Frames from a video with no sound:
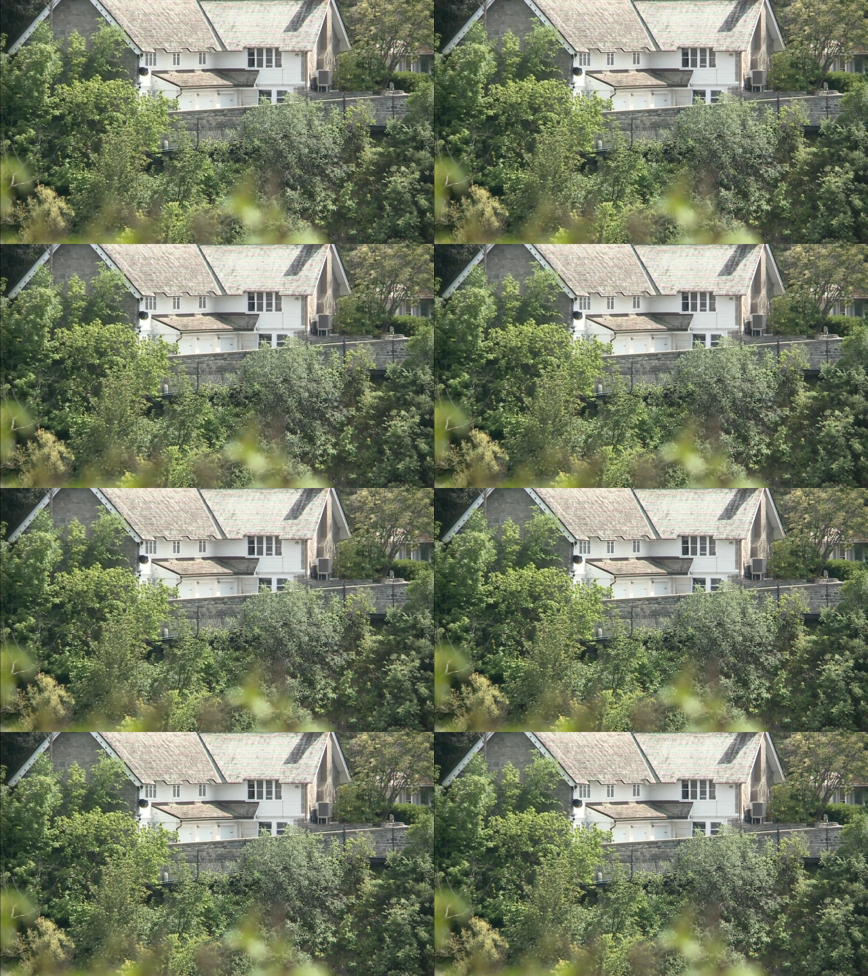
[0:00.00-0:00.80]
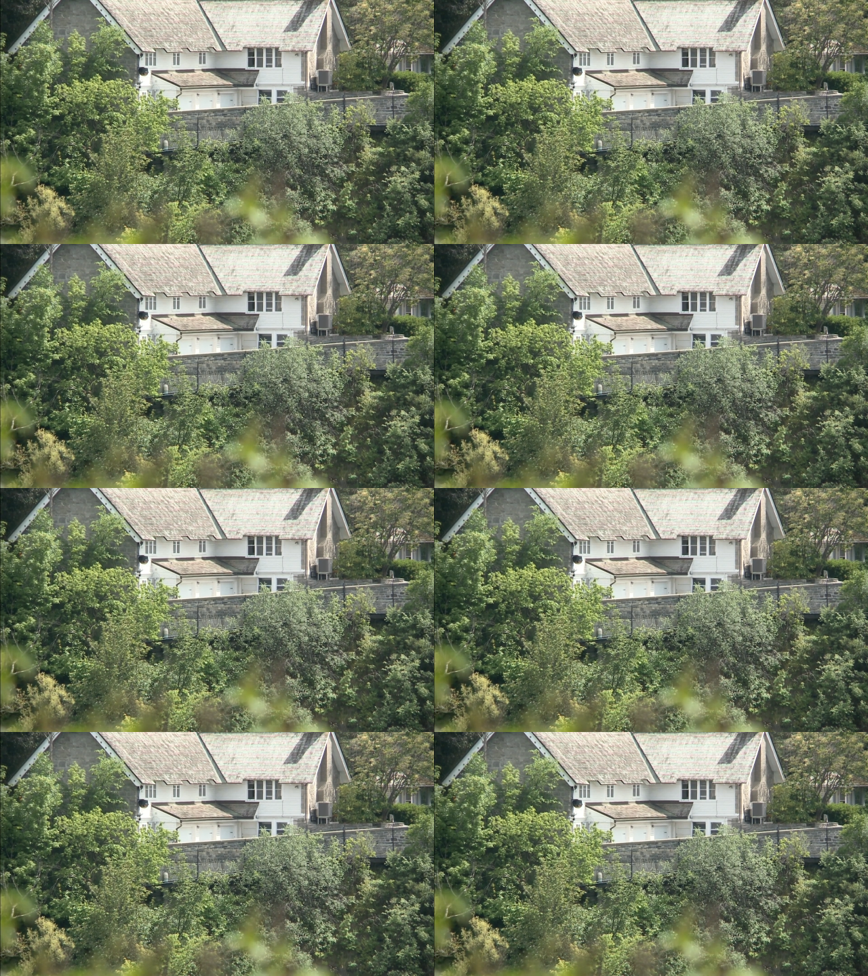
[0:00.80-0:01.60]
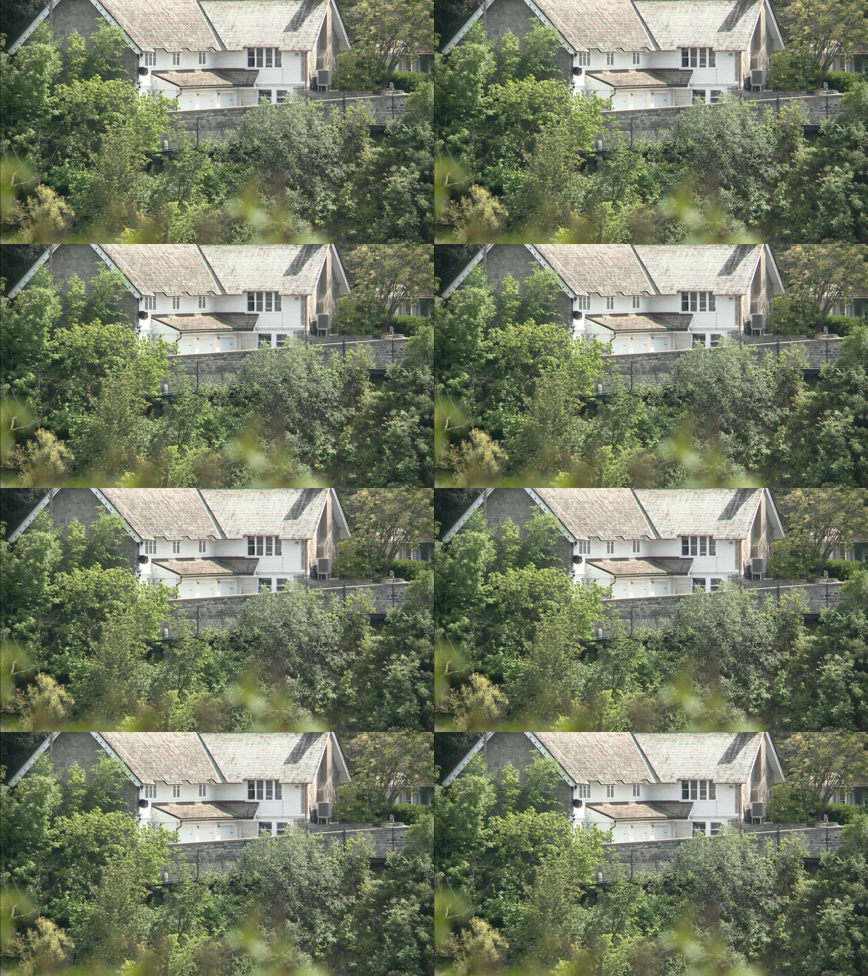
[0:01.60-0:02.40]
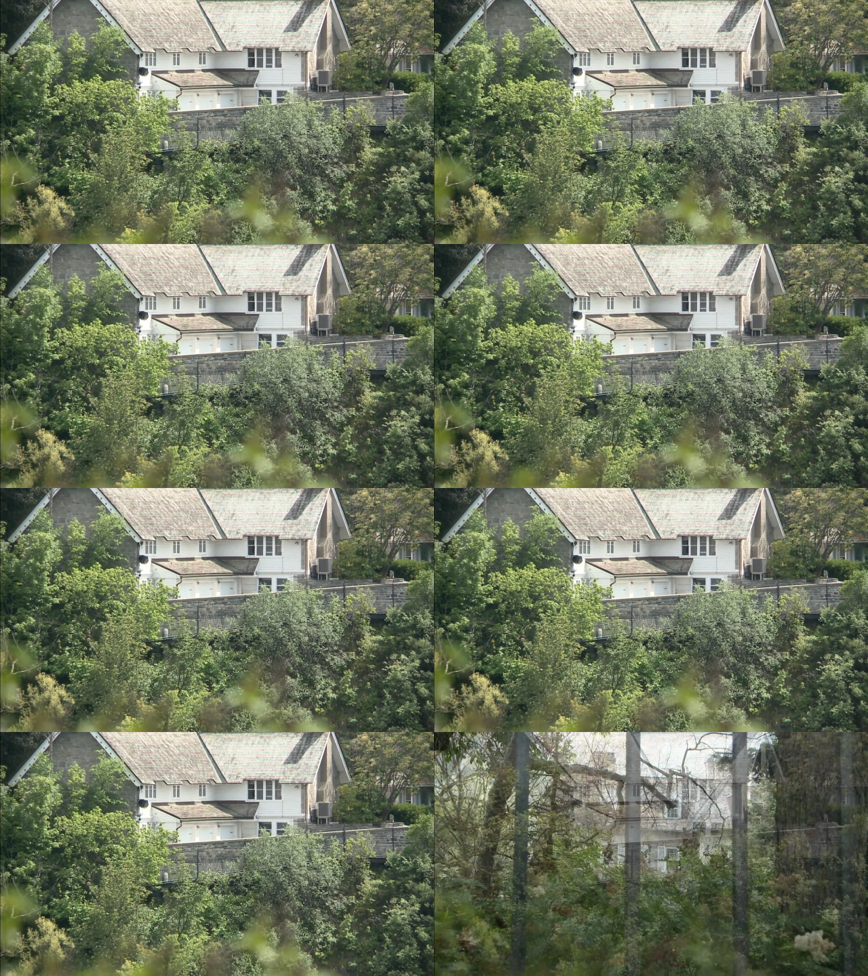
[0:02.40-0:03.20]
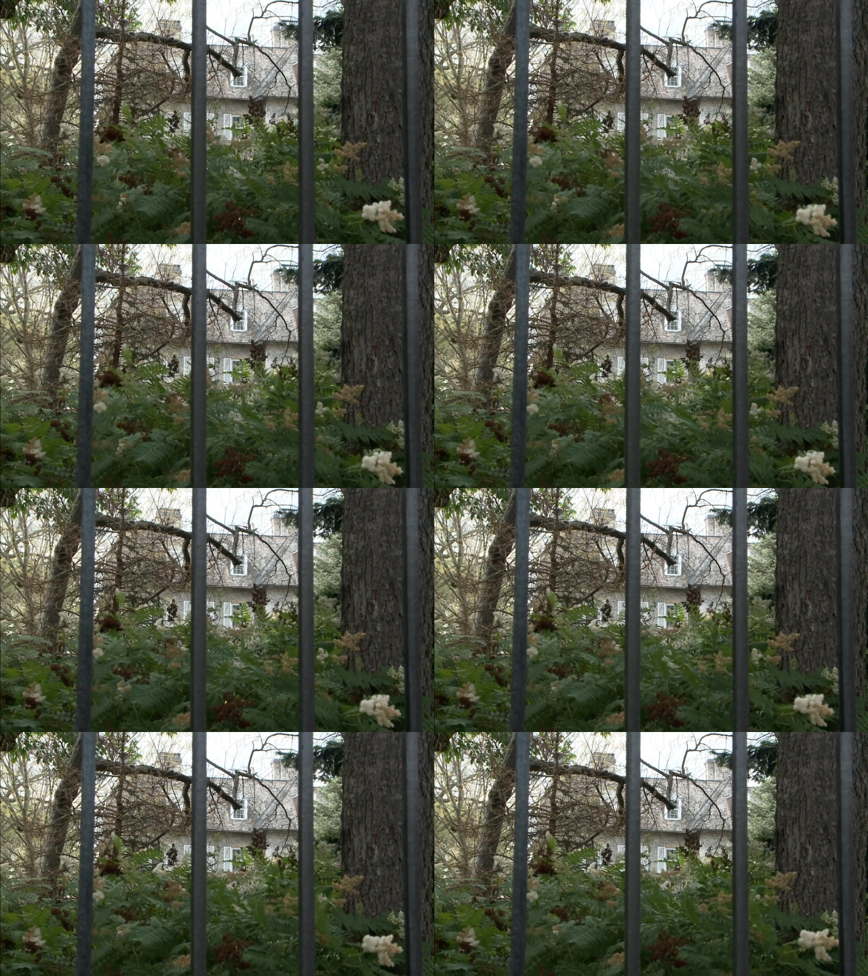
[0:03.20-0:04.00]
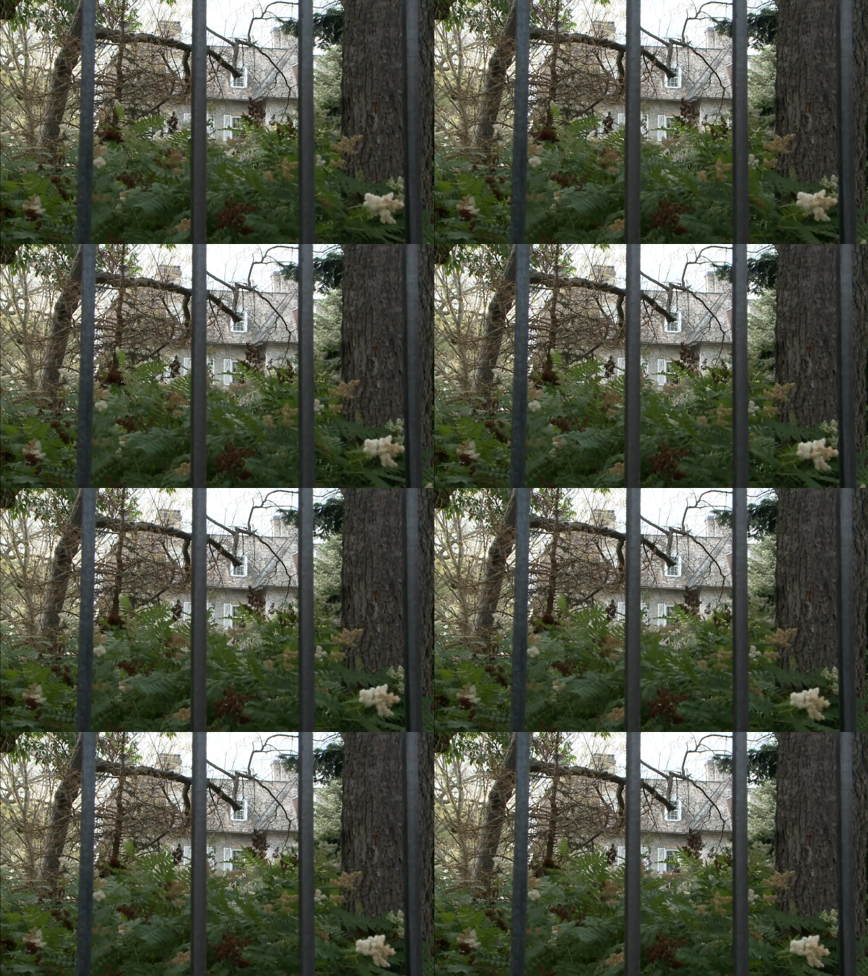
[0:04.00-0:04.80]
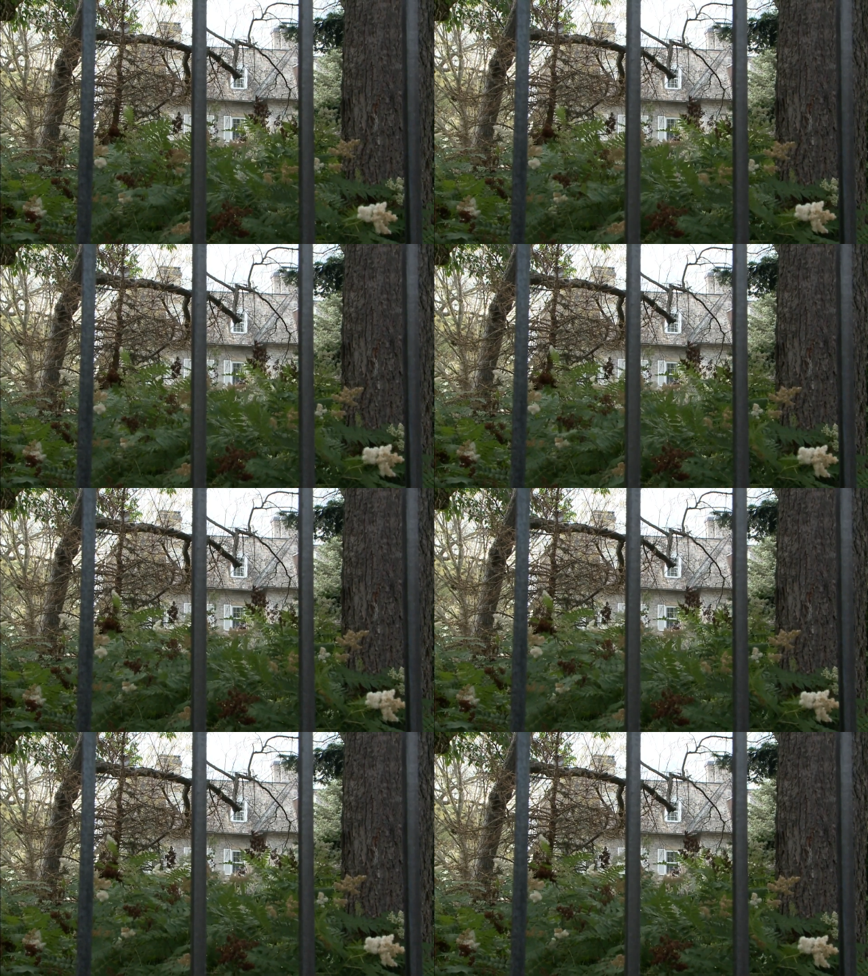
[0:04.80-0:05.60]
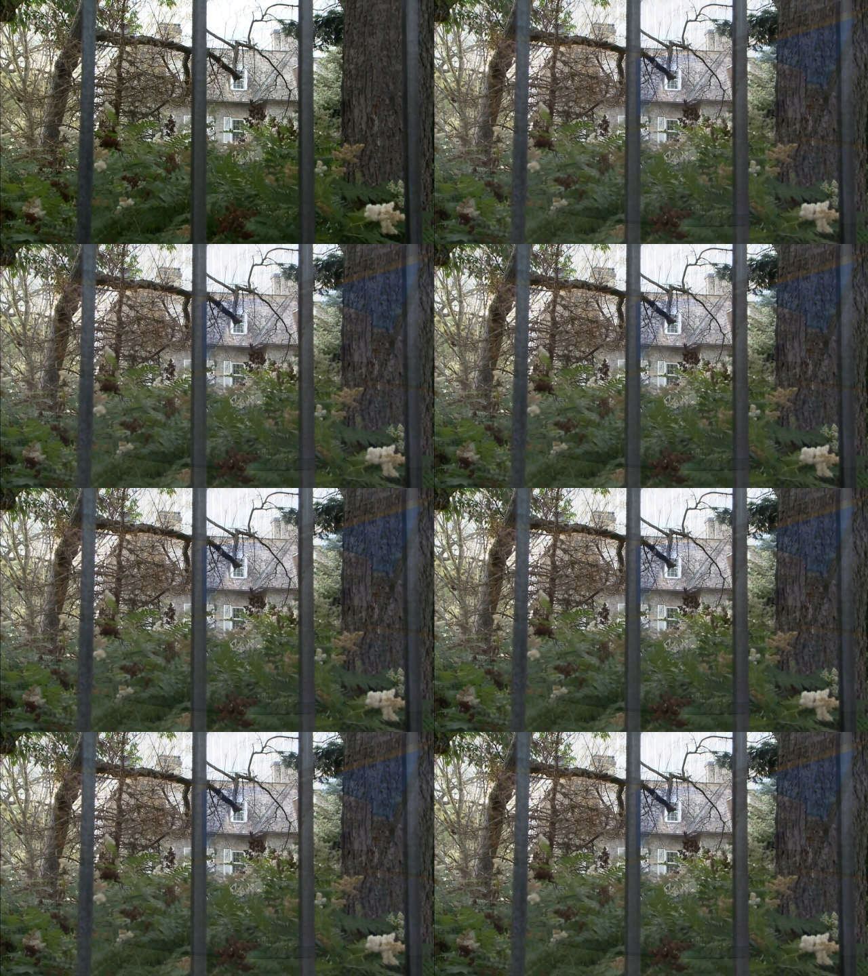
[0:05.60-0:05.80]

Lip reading: No face is visible, so there are no lips to read.